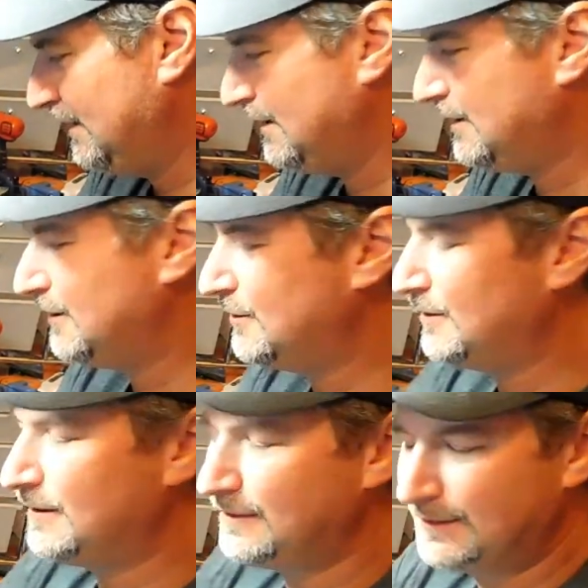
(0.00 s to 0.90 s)

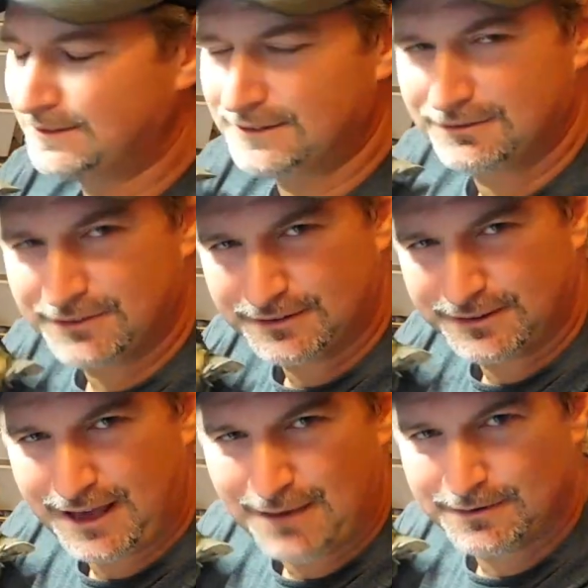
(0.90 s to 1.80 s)
Oh, I love this
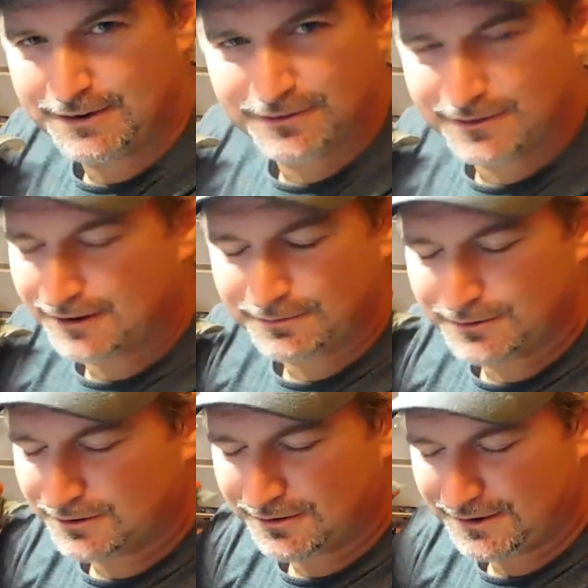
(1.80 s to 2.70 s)
cat, but he drives
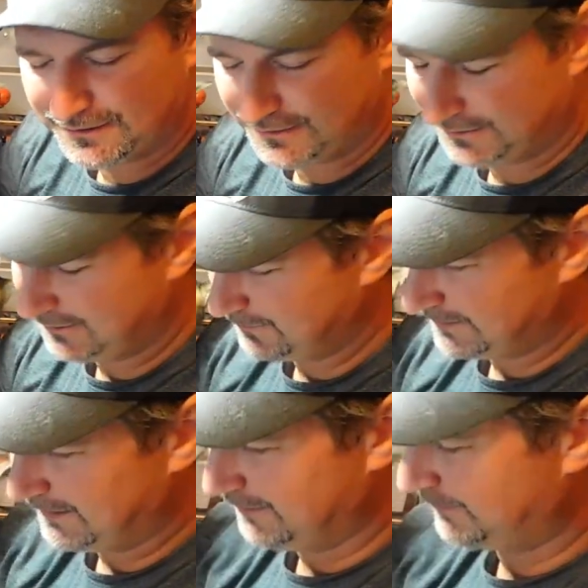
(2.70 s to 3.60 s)
me crazy
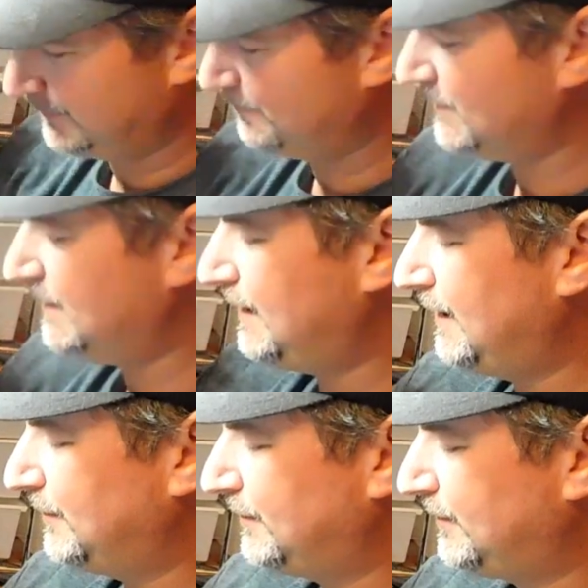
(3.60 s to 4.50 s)
sometimes. Yes.